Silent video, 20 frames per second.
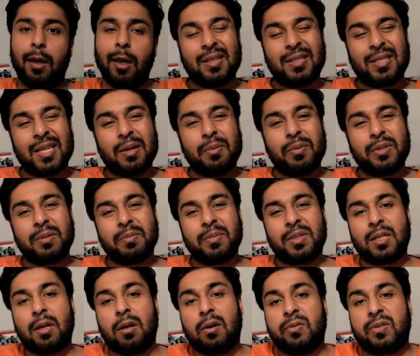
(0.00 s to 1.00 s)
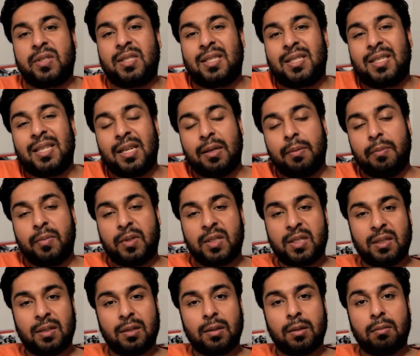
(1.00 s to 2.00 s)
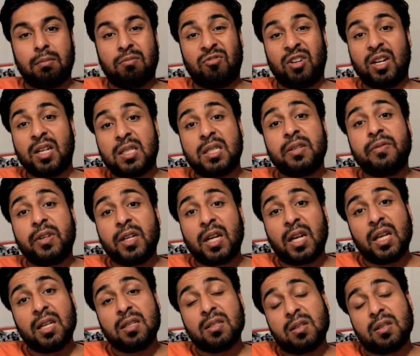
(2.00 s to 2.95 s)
The tables themselves seemed relatively clean,